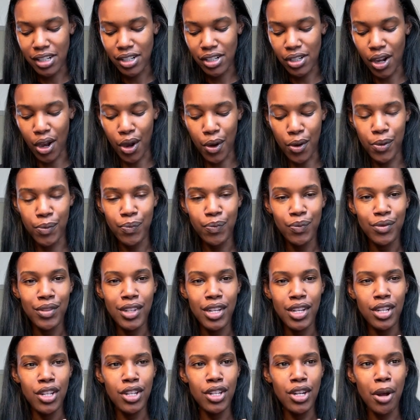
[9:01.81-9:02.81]
So,
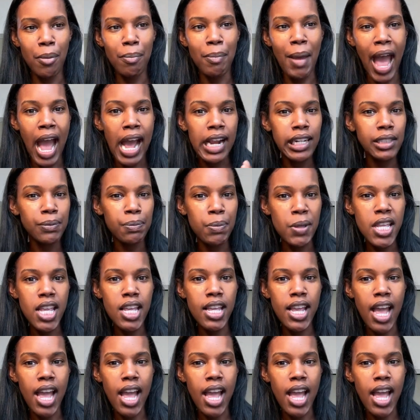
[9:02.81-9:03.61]
bad speaking